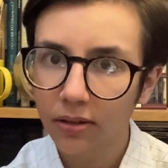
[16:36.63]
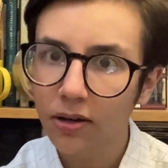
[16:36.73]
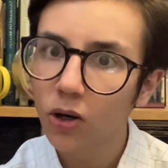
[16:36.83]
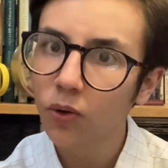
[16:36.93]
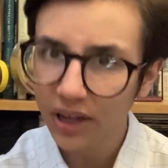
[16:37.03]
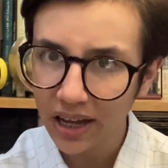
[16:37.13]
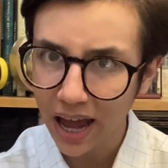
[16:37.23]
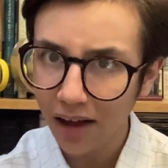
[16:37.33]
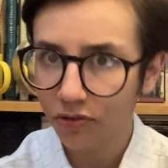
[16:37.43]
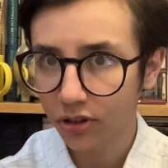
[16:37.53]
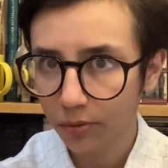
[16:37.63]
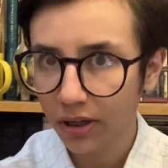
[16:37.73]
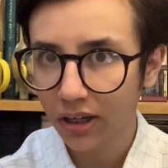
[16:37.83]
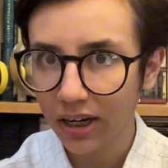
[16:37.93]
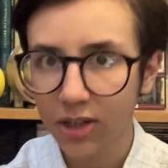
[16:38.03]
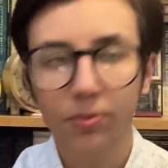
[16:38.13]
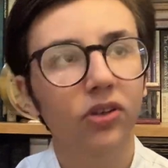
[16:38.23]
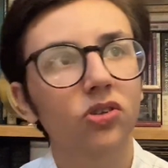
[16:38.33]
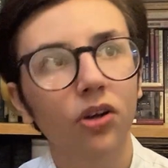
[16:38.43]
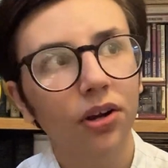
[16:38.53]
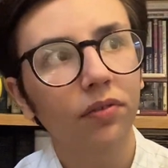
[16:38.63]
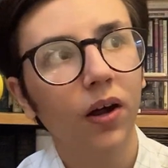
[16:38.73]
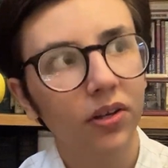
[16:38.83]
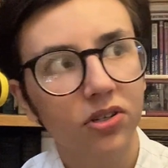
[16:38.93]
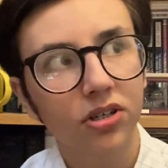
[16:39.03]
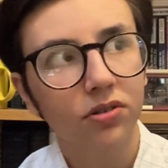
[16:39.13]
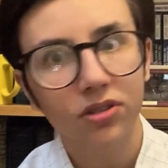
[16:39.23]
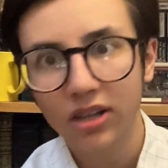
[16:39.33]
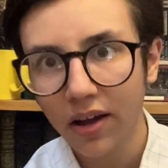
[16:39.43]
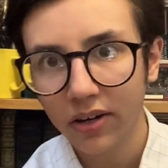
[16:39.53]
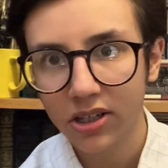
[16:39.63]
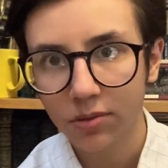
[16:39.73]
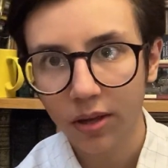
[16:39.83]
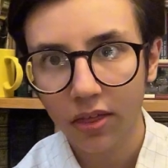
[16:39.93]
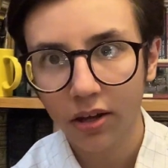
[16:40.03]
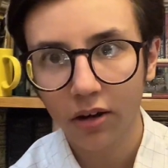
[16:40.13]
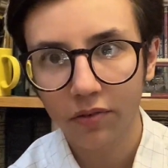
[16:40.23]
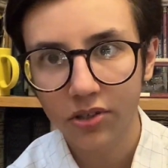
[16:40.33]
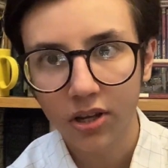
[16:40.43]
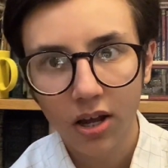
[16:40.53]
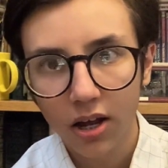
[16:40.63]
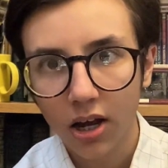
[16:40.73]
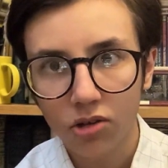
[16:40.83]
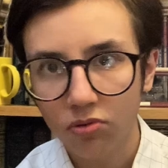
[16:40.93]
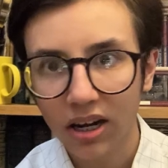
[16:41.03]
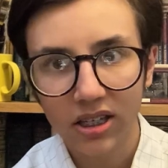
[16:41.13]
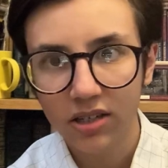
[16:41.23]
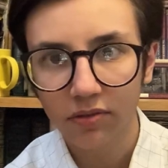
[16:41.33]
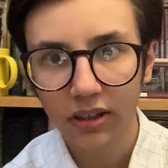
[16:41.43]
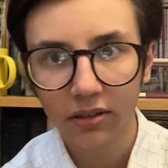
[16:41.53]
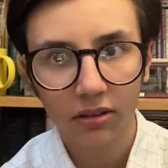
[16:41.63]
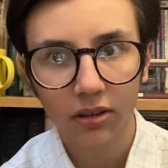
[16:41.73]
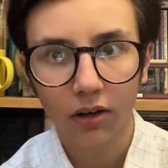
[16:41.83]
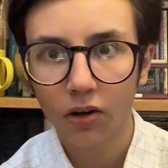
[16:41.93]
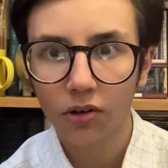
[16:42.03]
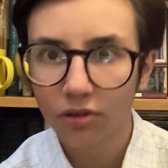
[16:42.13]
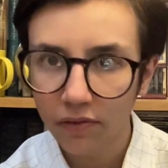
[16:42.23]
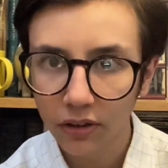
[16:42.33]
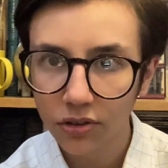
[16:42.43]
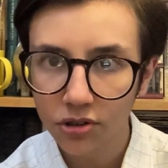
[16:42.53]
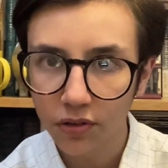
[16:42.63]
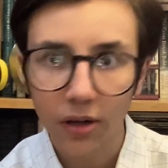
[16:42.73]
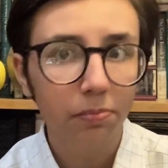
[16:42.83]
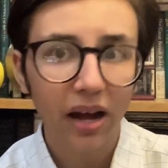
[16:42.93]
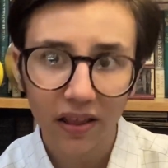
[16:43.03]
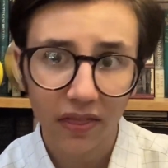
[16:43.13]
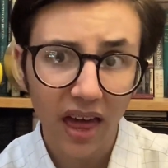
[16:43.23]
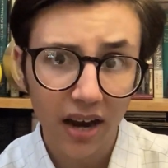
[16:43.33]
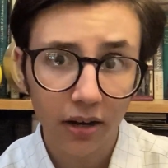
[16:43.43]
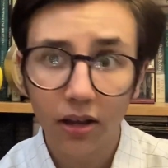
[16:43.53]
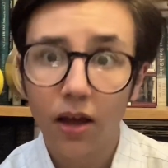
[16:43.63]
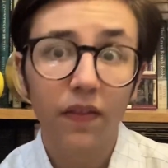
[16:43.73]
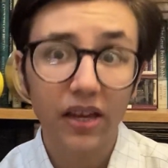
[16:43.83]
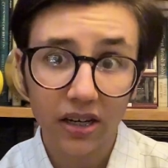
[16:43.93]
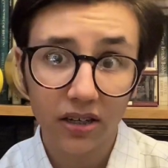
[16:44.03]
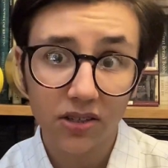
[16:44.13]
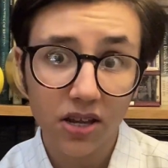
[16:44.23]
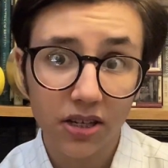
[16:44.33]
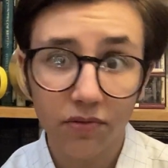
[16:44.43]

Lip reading: looking after the working class, because a lot of our institutions nowadays that we think of as relatively unrevolutionary, back then they didn't exist.